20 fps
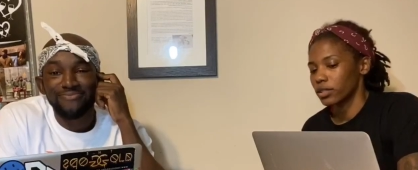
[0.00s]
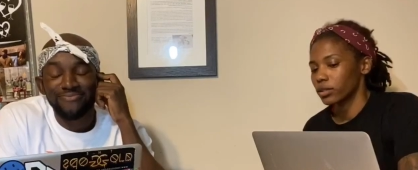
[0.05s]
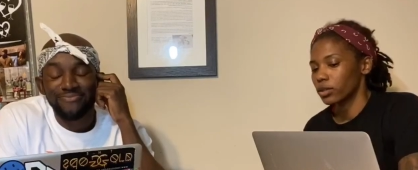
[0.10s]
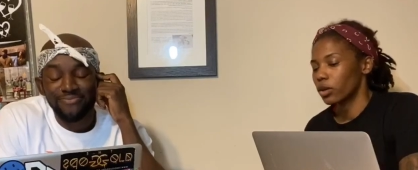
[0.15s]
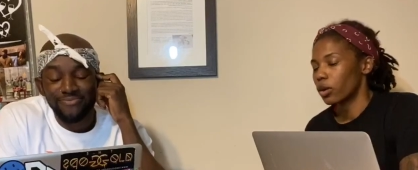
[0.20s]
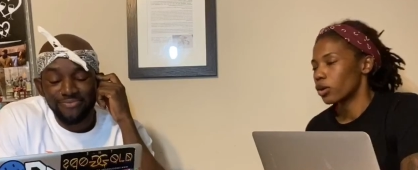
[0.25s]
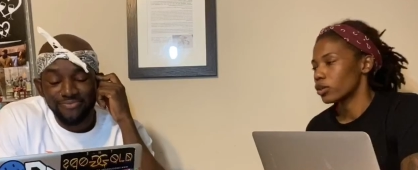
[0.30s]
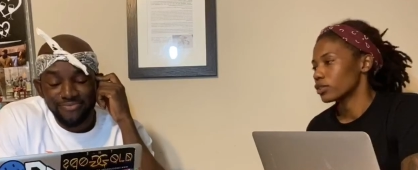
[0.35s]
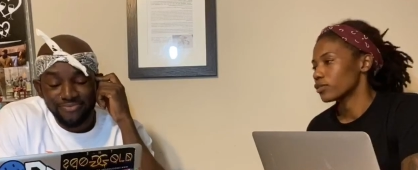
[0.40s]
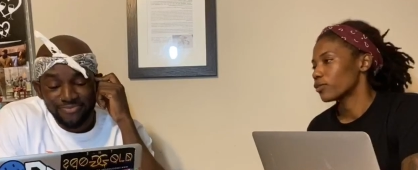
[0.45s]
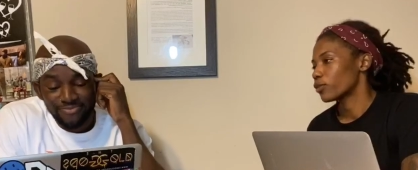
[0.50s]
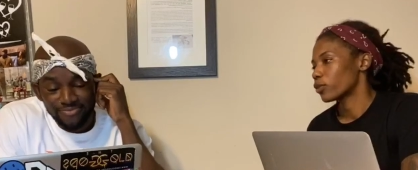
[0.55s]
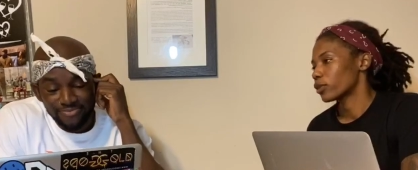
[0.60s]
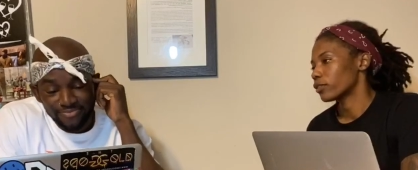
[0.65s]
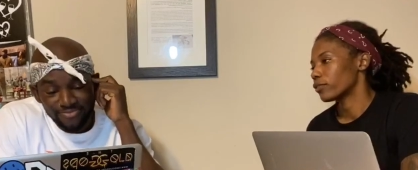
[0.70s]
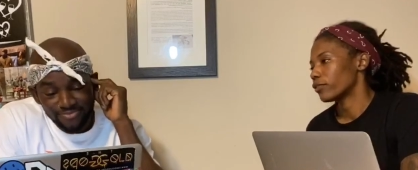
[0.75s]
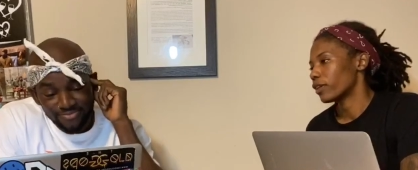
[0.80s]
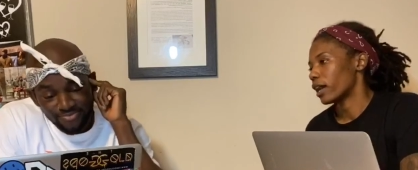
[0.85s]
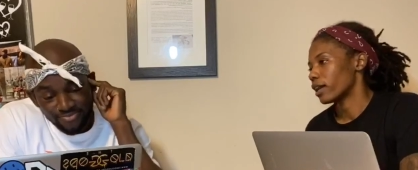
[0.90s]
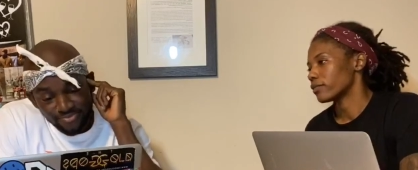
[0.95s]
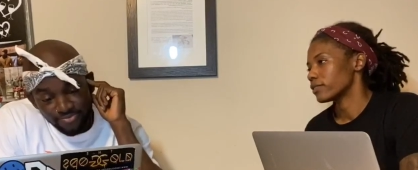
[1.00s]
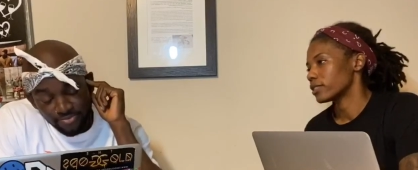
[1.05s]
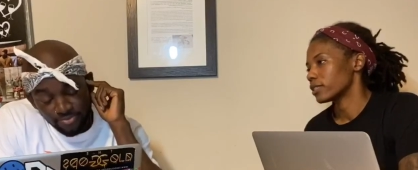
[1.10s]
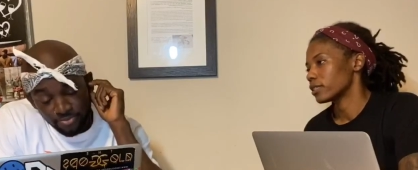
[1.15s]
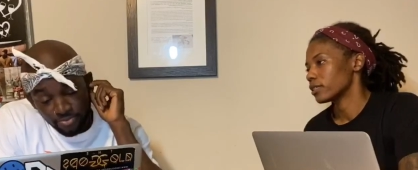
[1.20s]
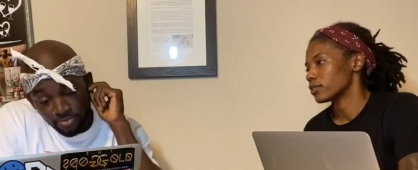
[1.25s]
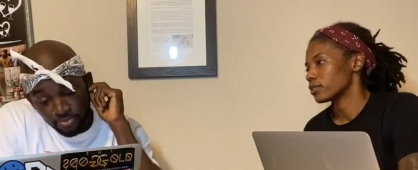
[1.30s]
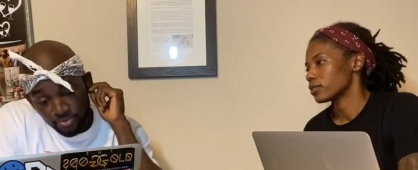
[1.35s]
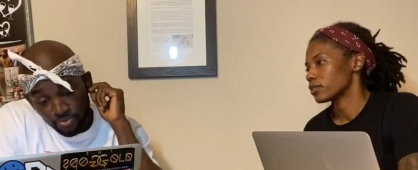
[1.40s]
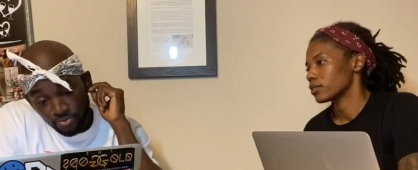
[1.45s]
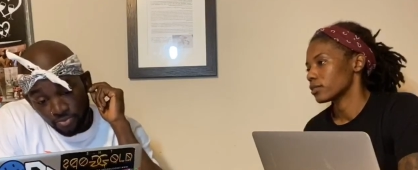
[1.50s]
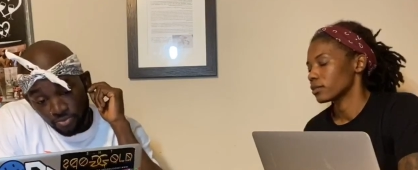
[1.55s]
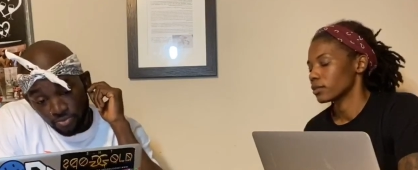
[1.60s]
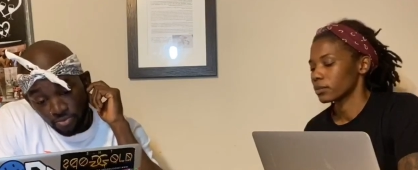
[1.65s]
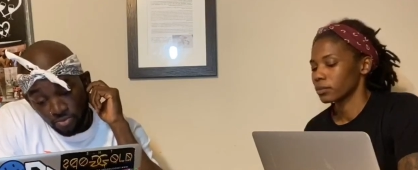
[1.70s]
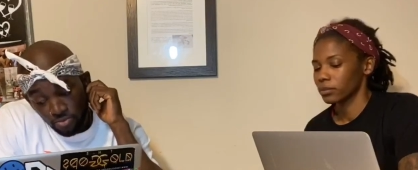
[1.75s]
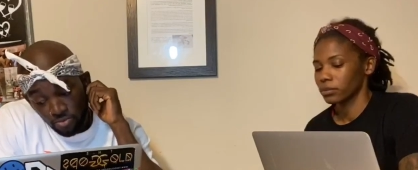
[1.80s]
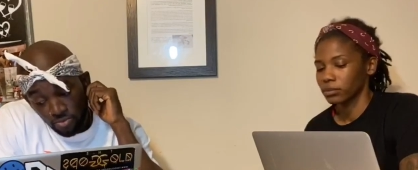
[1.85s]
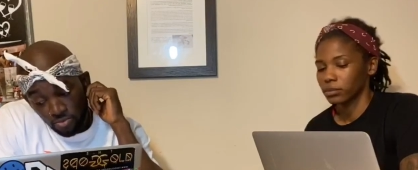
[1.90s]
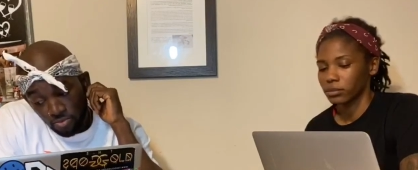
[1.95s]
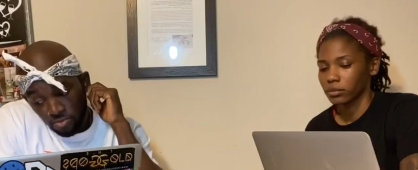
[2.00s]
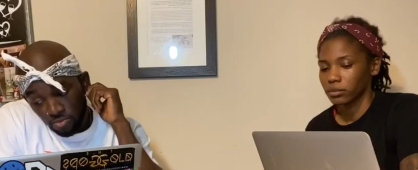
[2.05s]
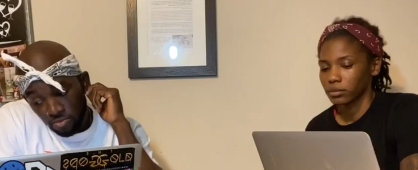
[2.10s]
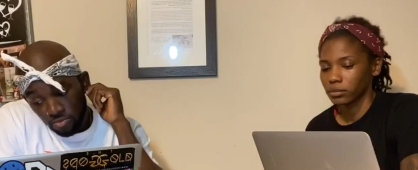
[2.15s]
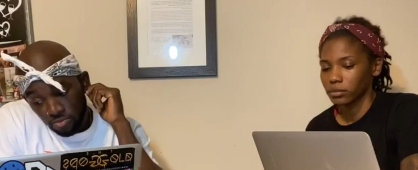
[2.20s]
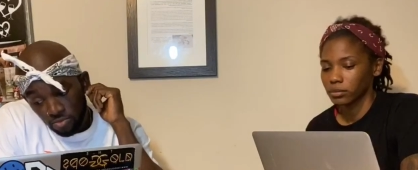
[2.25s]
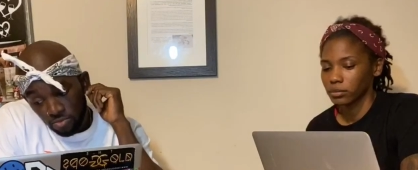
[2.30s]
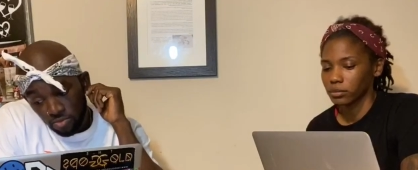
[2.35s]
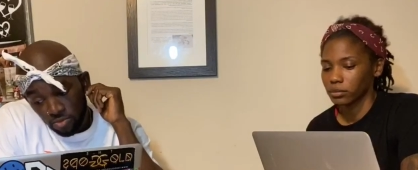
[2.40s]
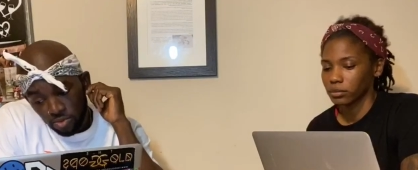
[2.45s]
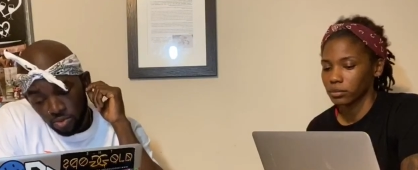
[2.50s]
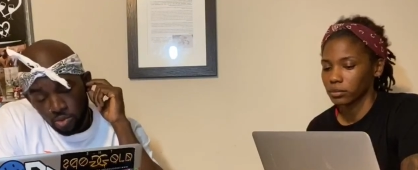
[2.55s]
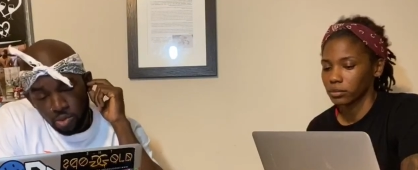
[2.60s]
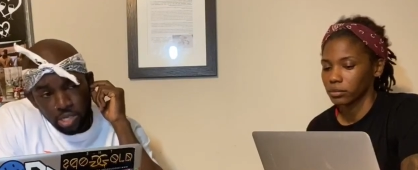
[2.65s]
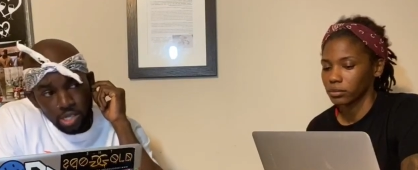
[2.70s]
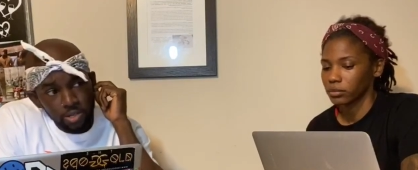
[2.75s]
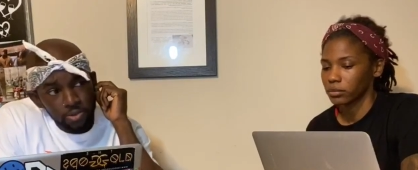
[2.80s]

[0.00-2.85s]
Speaker 1: costs 45 cents? What?